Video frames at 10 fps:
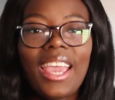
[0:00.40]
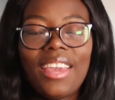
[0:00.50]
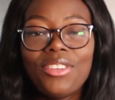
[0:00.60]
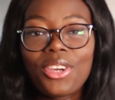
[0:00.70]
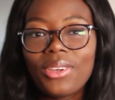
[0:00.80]

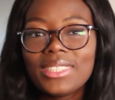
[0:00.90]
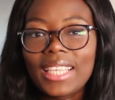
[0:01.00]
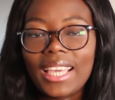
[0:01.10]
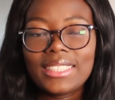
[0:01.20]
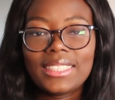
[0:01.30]
If you're going to
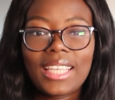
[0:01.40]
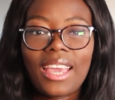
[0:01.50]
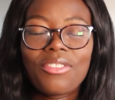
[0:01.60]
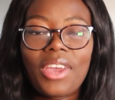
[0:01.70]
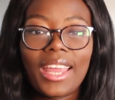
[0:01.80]
get into
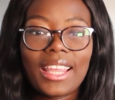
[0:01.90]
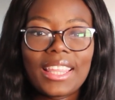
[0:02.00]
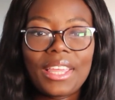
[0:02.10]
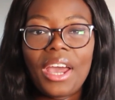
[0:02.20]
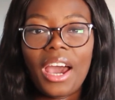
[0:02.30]
tech for
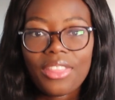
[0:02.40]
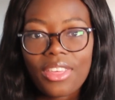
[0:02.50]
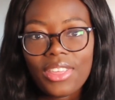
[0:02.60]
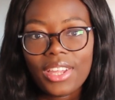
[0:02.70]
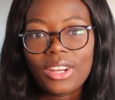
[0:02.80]
anything
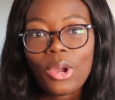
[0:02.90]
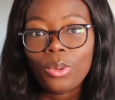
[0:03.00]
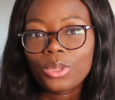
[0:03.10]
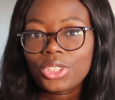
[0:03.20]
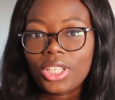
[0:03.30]
other than
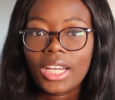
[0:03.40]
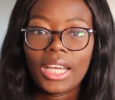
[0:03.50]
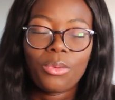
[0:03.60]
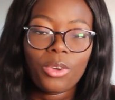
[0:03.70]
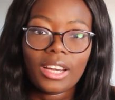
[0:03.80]
culture
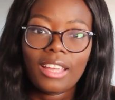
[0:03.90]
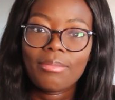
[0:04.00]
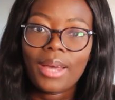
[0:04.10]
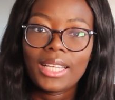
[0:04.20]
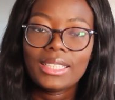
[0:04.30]
and work
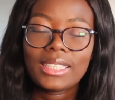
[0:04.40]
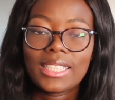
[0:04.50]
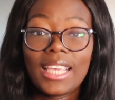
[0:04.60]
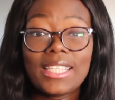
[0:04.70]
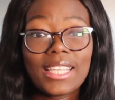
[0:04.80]
life
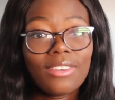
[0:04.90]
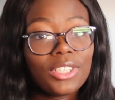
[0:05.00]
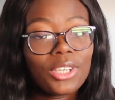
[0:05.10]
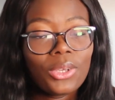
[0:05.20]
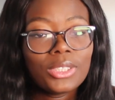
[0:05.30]
balance, it's
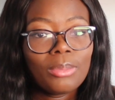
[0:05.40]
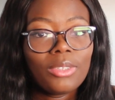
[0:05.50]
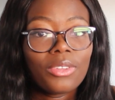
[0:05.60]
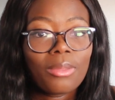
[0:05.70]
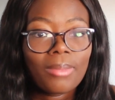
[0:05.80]
definitely going to be
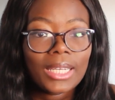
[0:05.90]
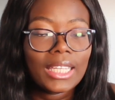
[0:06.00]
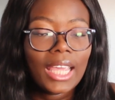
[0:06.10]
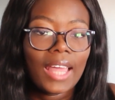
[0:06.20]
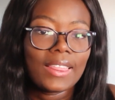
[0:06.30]
for the
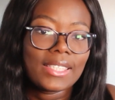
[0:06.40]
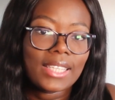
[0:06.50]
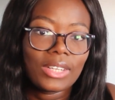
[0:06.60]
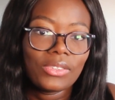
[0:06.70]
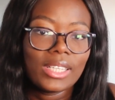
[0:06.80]
money and the
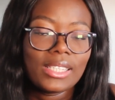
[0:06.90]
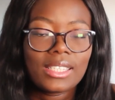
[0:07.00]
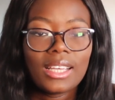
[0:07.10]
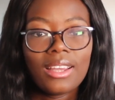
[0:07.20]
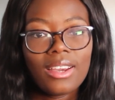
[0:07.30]
salaries.